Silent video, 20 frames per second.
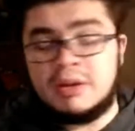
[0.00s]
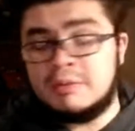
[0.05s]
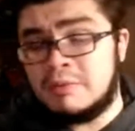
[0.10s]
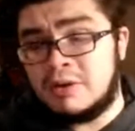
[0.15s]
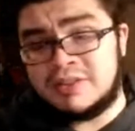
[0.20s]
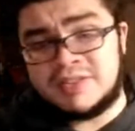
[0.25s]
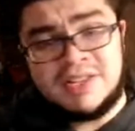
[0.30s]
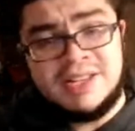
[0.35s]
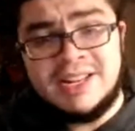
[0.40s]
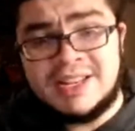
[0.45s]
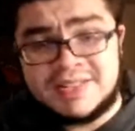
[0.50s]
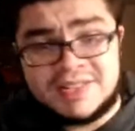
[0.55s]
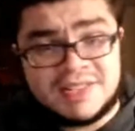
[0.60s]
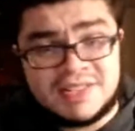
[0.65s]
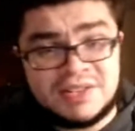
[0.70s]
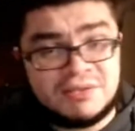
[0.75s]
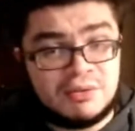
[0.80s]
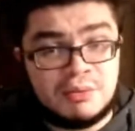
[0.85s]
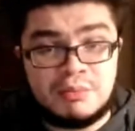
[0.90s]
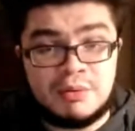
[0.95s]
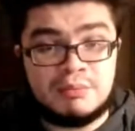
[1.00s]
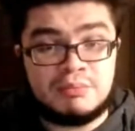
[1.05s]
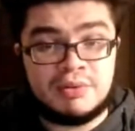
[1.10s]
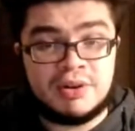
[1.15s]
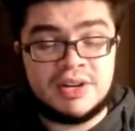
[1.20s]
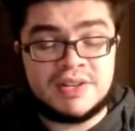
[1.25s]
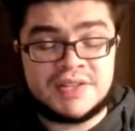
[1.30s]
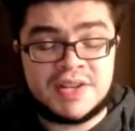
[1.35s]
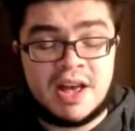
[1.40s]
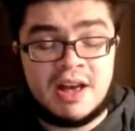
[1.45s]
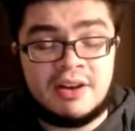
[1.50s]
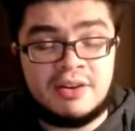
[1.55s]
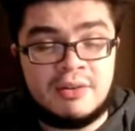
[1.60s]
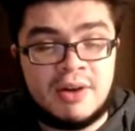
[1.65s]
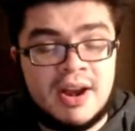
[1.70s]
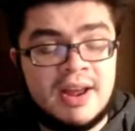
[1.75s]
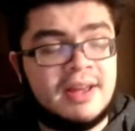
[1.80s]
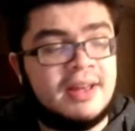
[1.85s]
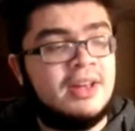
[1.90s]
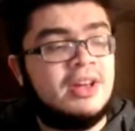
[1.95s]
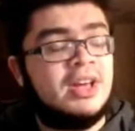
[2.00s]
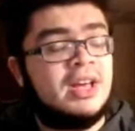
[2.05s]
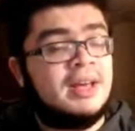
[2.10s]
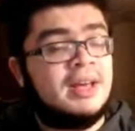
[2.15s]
Mick Martinez has even been pretty solid, right?